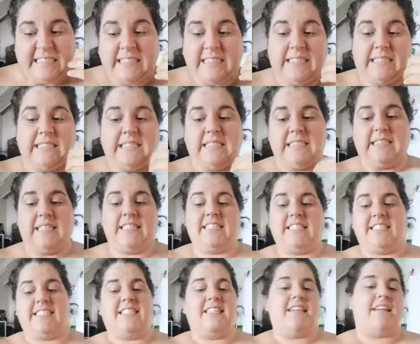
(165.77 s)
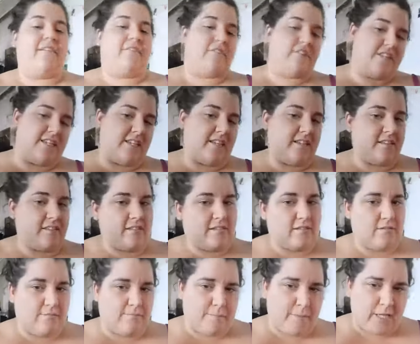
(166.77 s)
I just never take a
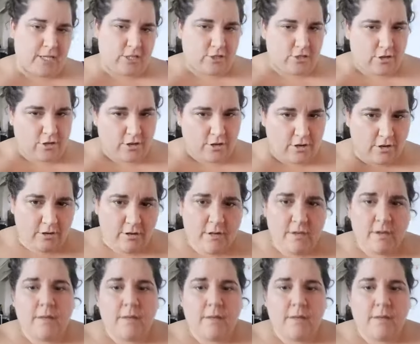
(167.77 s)
good picture.